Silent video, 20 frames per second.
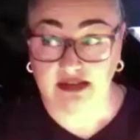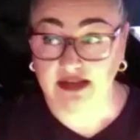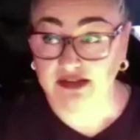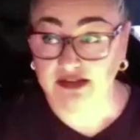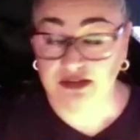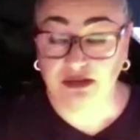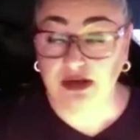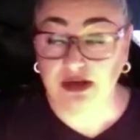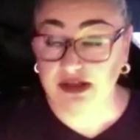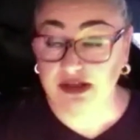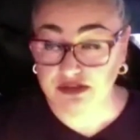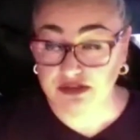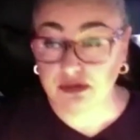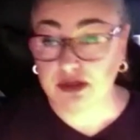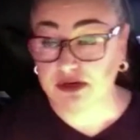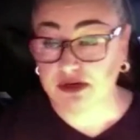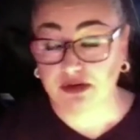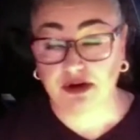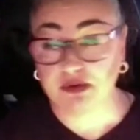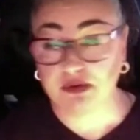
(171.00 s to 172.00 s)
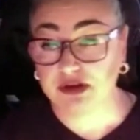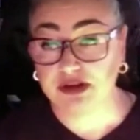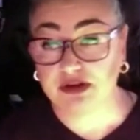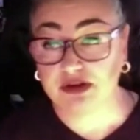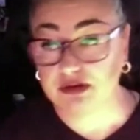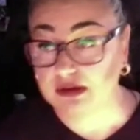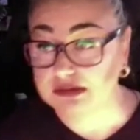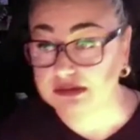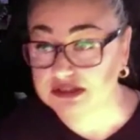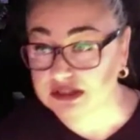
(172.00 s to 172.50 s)
do agree with
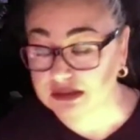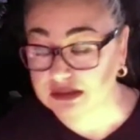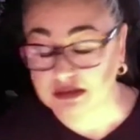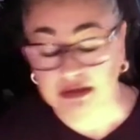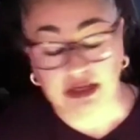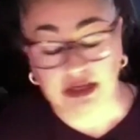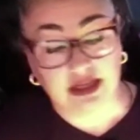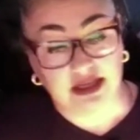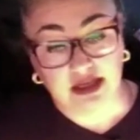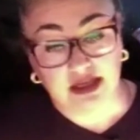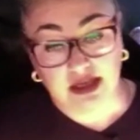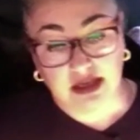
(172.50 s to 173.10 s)
you, absolutely.